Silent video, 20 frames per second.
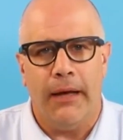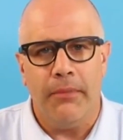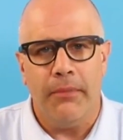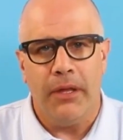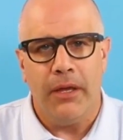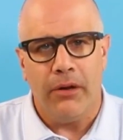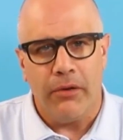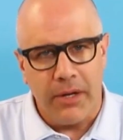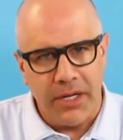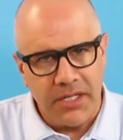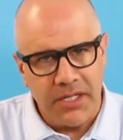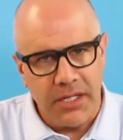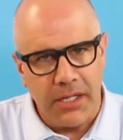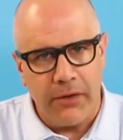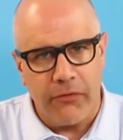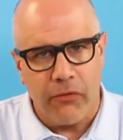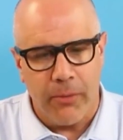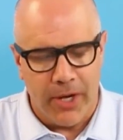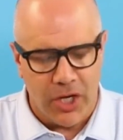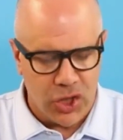Interesting
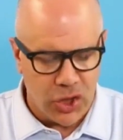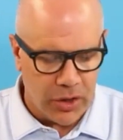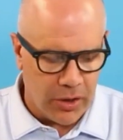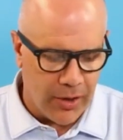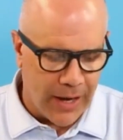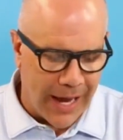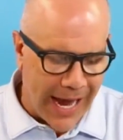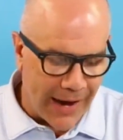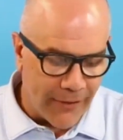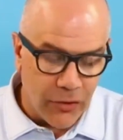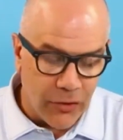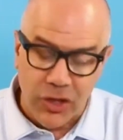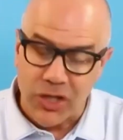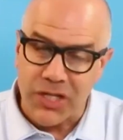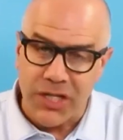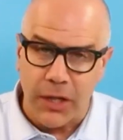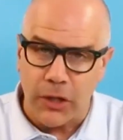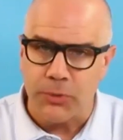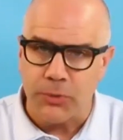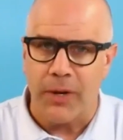information there. Average
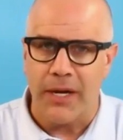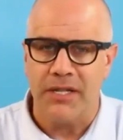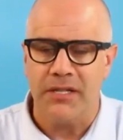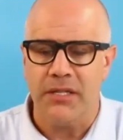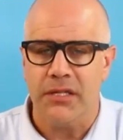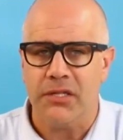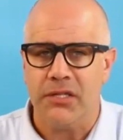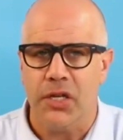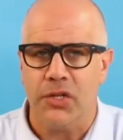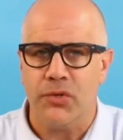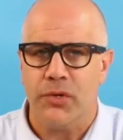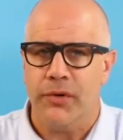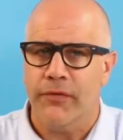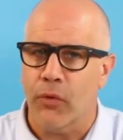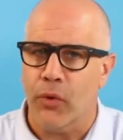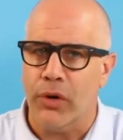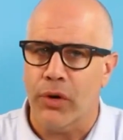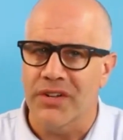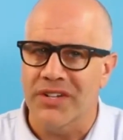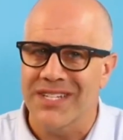sales price in this country,
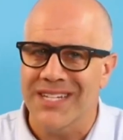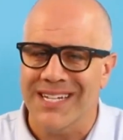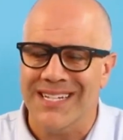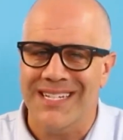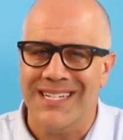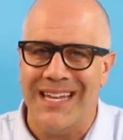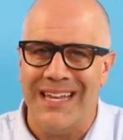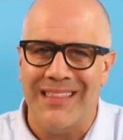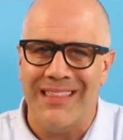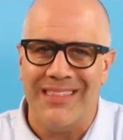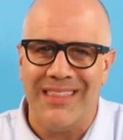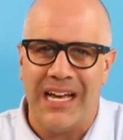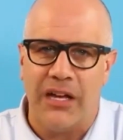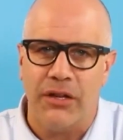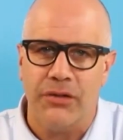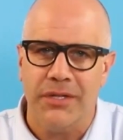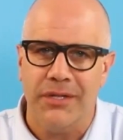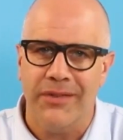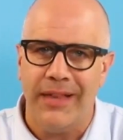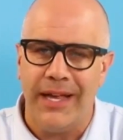$416,000.